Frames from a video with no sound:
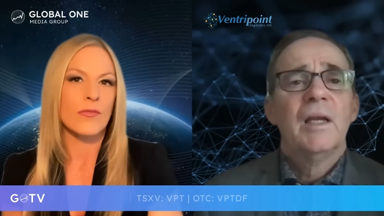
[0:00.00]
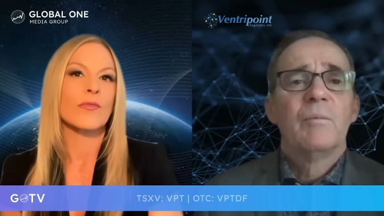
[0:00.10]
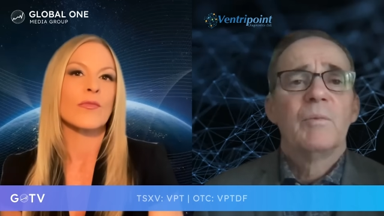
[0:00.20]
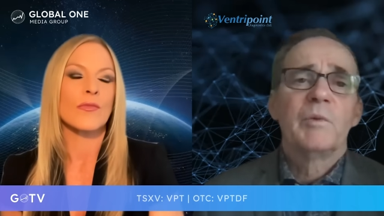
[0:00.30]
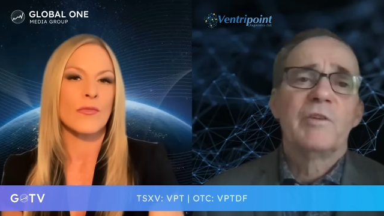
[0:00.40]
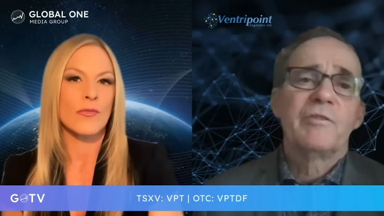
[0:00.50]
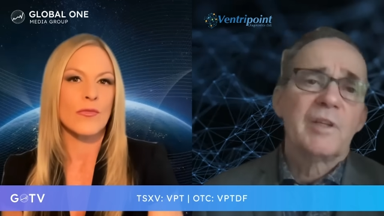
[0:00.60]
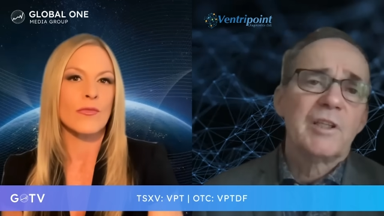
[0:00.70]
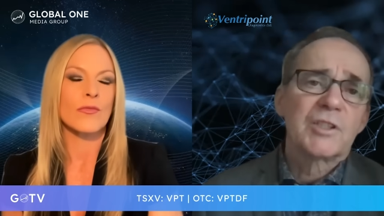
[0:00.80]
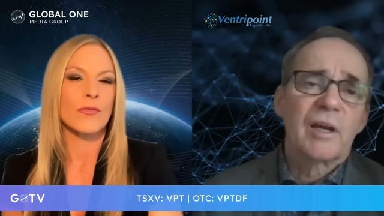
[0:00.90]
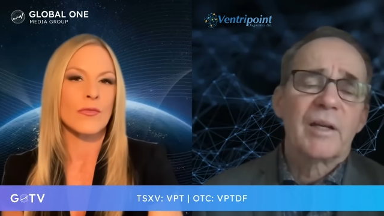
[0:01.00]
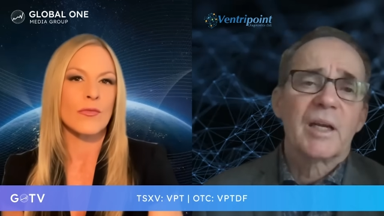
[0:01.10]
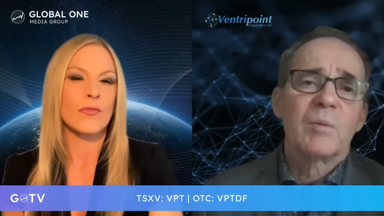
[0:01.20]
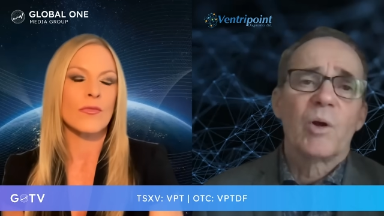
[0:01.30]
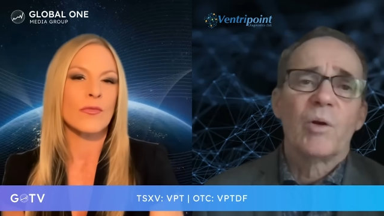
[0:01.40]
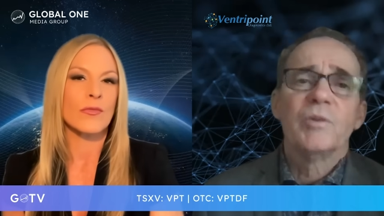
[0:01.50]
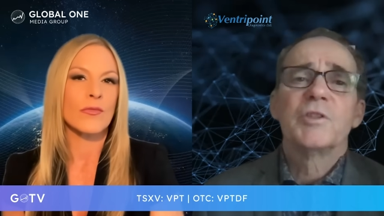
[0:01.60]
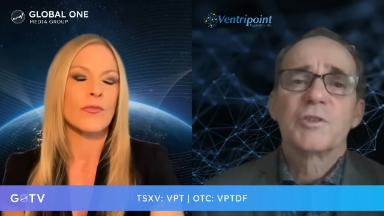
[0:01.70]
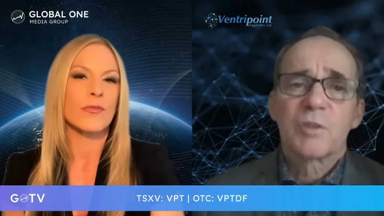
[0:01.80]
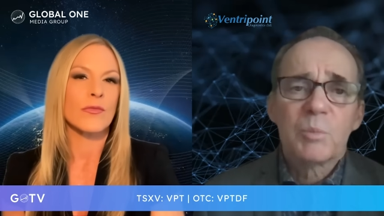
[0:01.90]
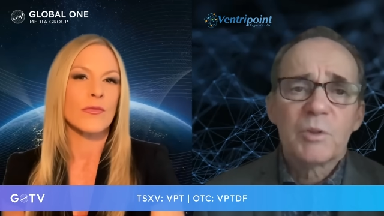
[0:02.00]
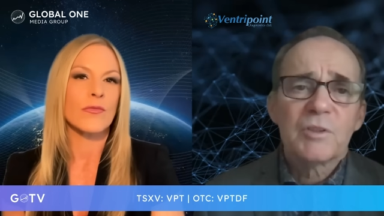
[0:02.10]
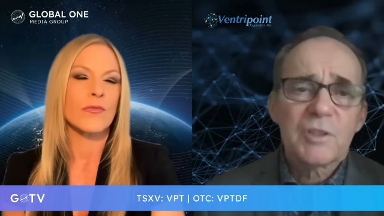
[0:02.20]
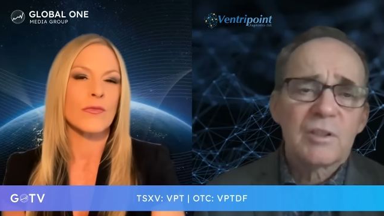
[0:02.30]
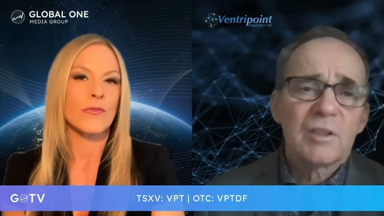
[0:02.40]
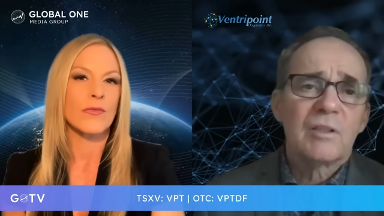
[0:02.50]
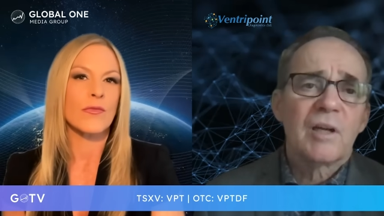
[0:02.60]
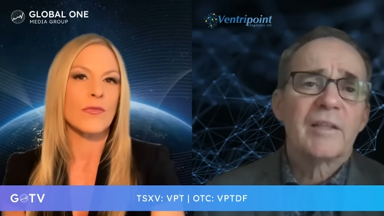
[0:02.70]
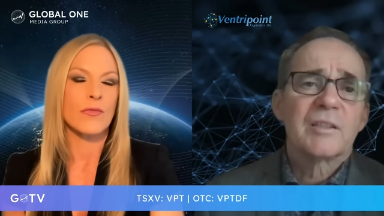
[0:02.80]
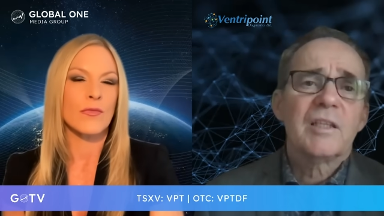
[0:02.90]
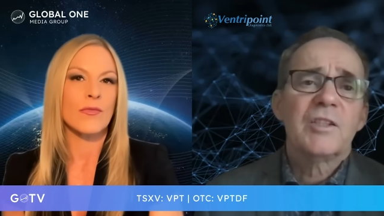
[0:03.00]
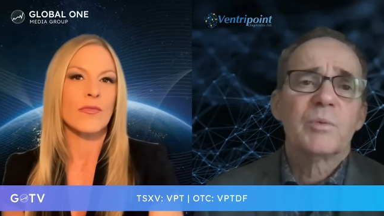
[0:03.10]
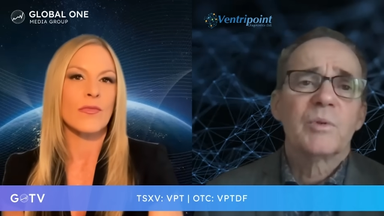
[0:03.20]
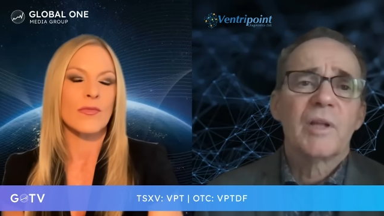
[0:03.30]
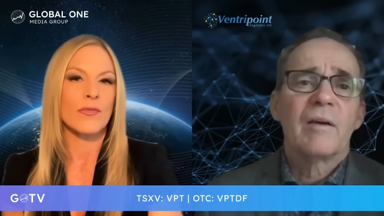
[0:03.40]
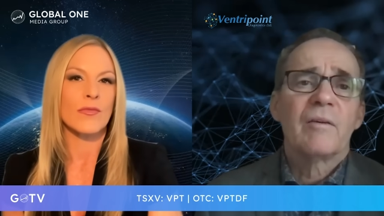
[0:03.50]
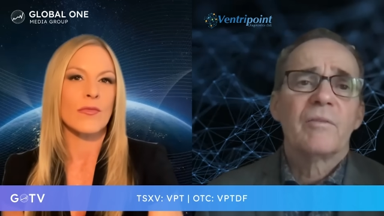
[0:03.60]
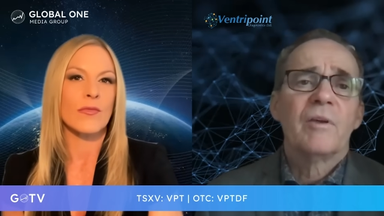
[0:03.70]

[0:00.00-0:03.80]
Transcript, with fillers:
Speaker 1: when we finish signing up all the distributors in the united states we'll have